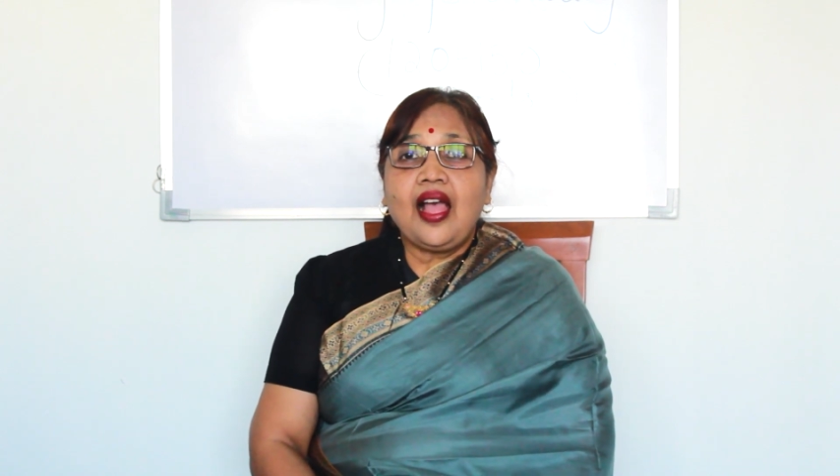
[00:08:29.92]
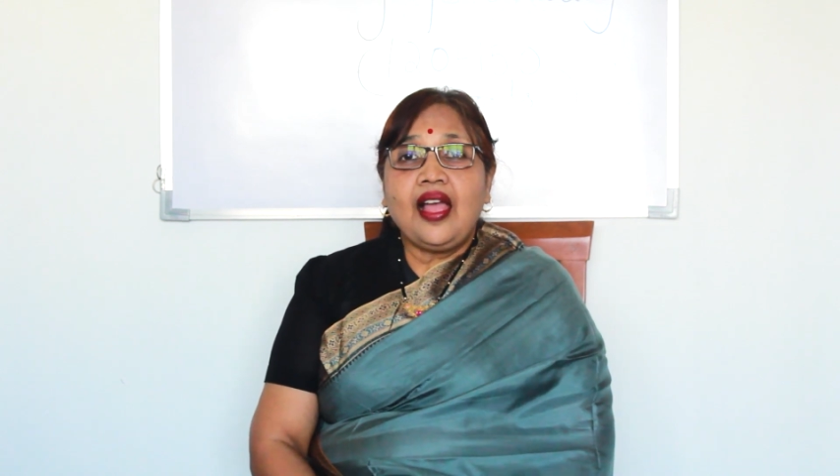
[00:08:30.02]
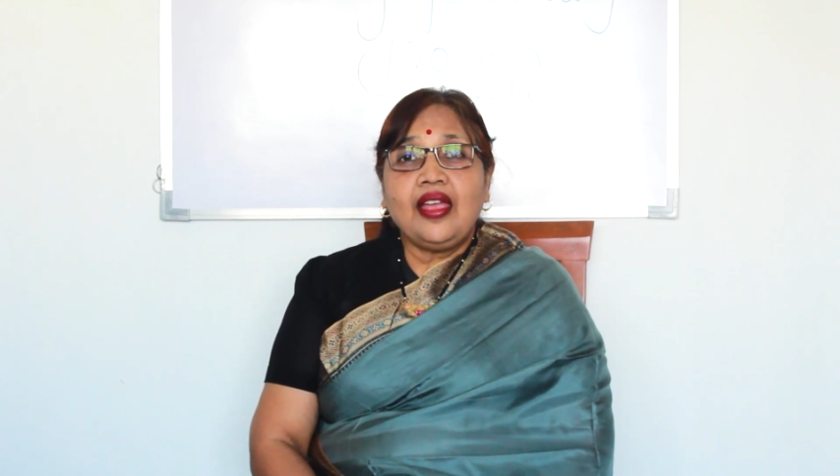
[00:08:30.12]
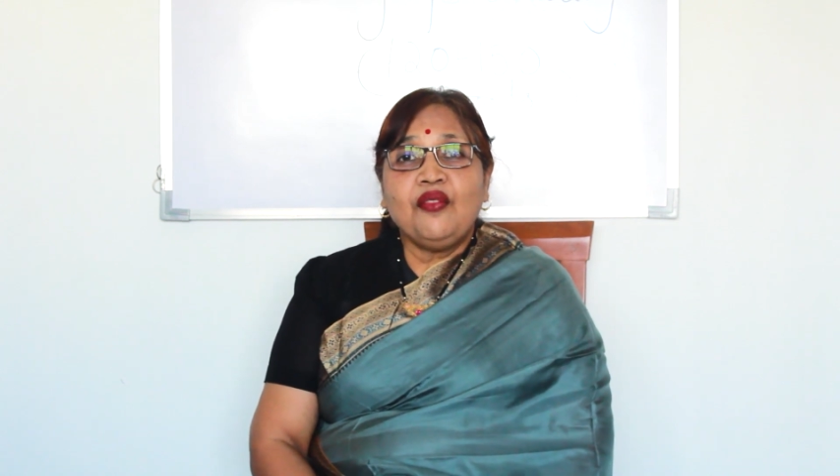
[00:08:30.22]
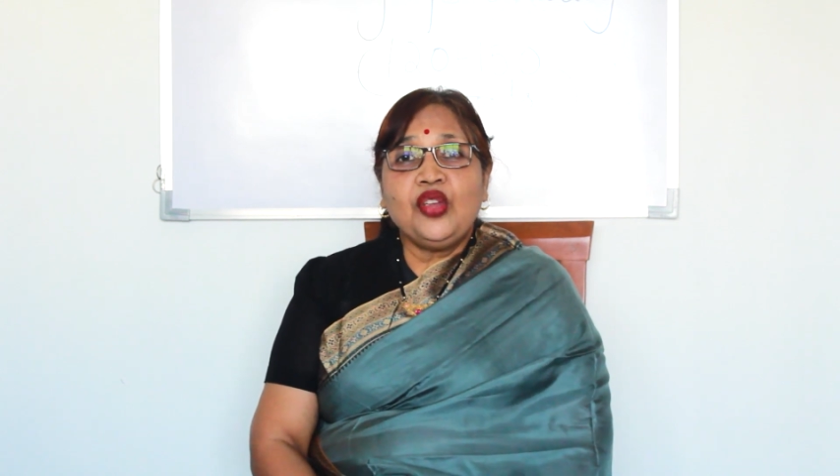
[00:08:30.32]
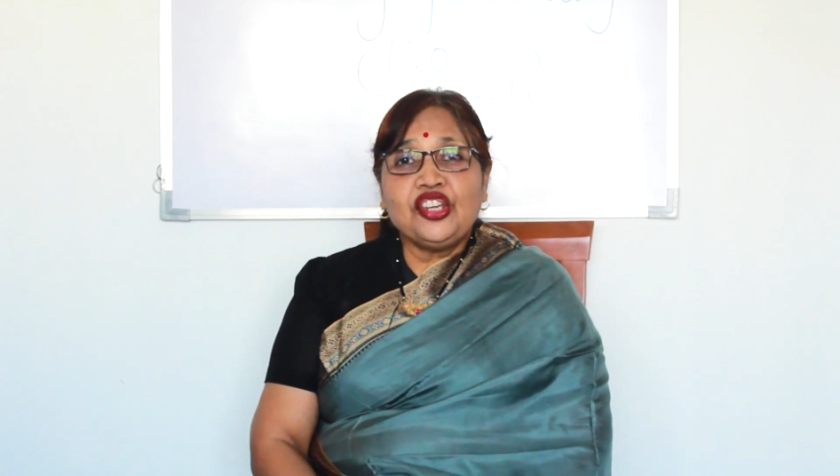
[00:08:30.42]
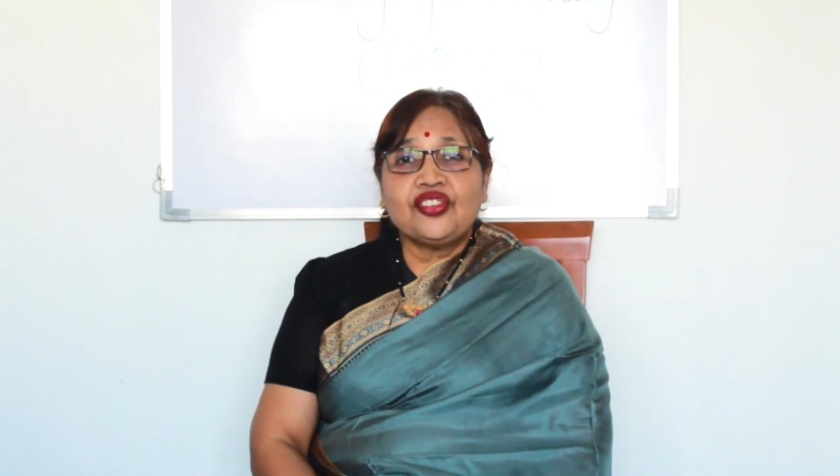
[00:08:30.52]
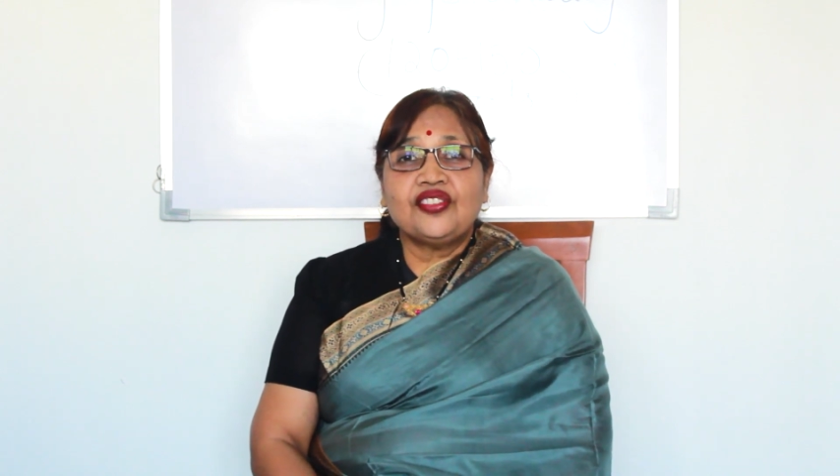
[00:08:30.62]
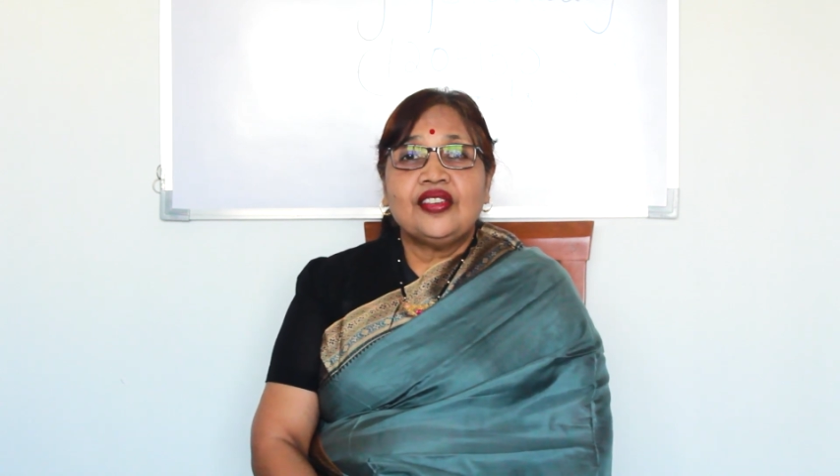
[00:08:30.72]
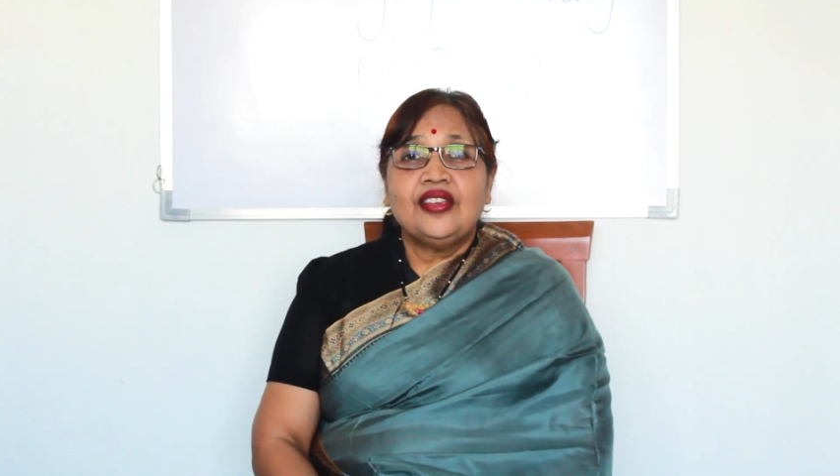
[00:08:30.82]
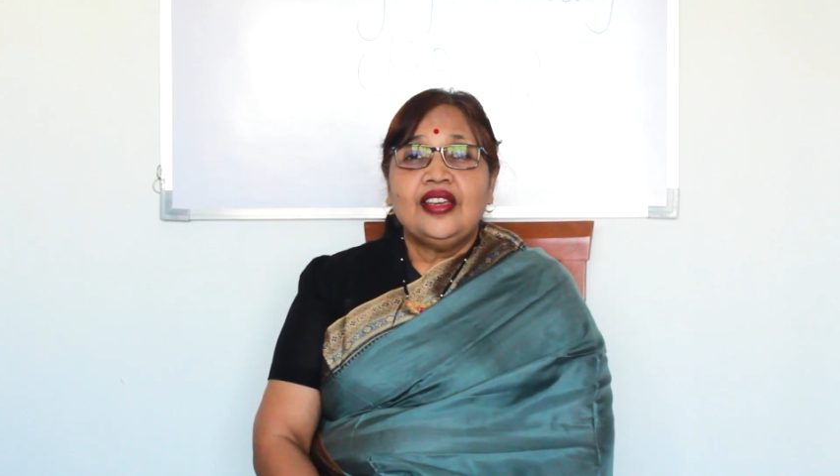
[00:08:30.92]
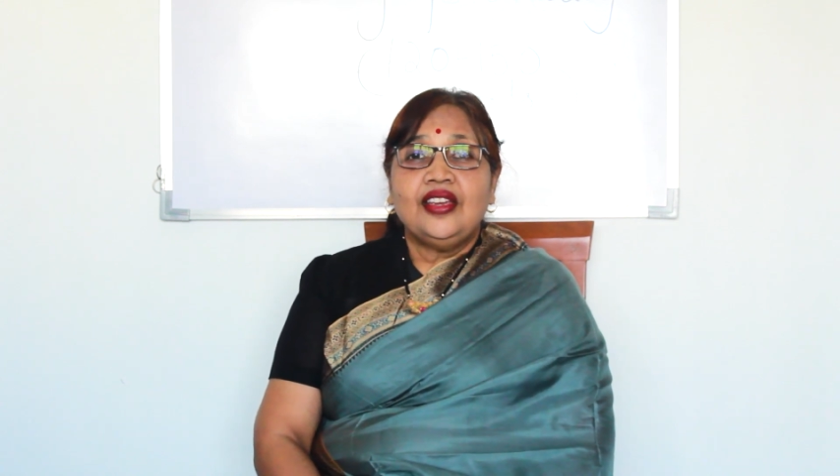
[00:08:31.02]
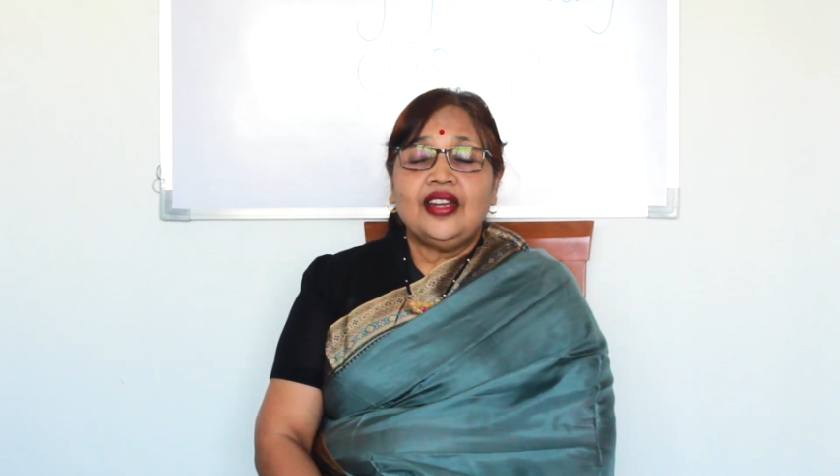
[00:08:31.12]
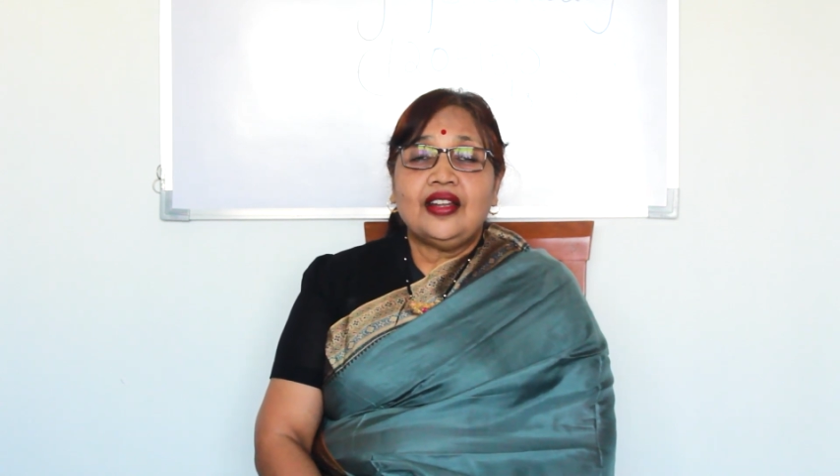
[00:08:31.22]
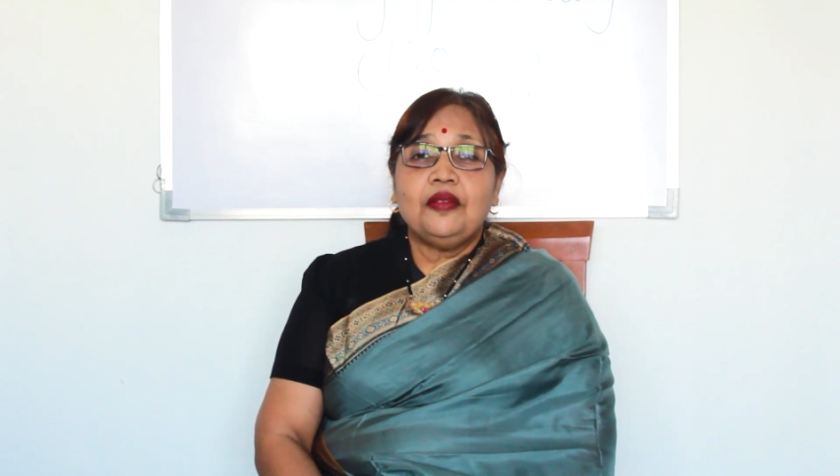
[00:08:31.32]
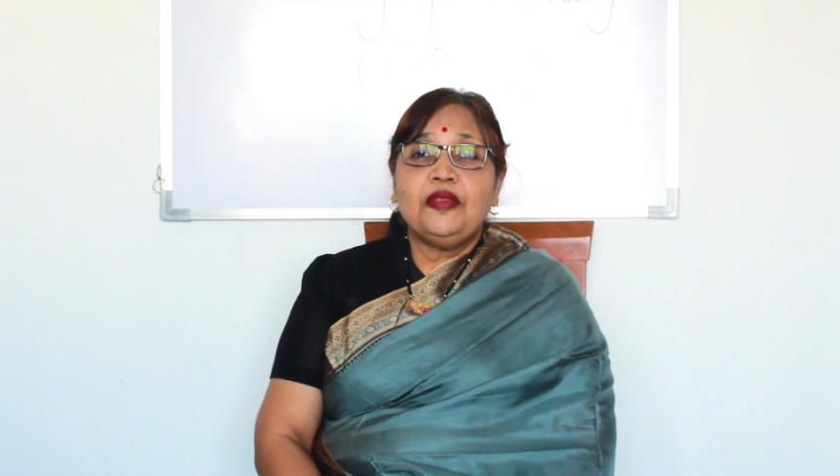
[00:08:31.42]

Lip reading: I wish it will